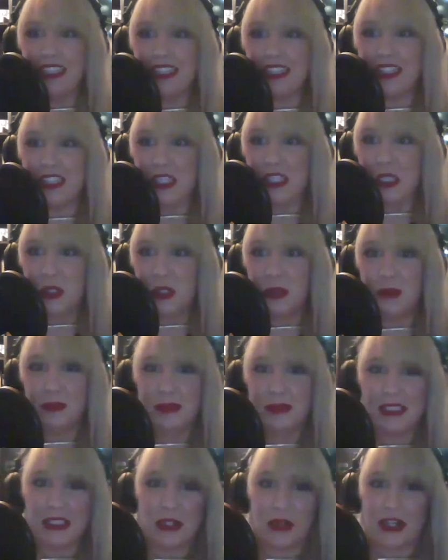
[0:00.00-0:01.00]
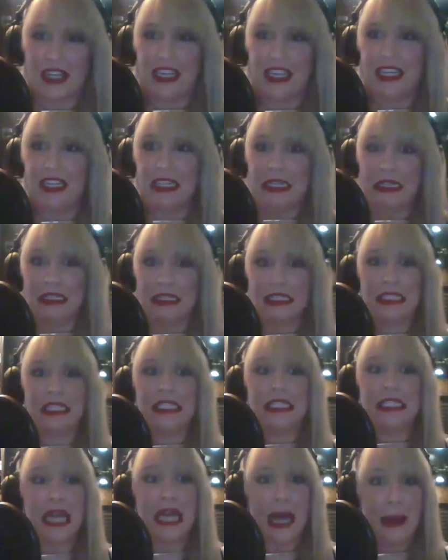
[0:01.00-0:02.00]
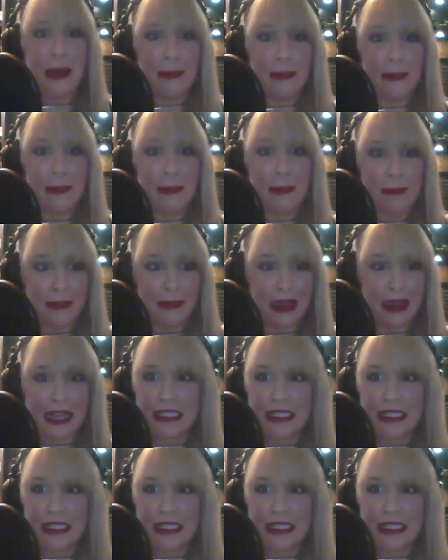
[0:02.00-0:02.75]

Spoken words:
the Zoom screen. Stop it.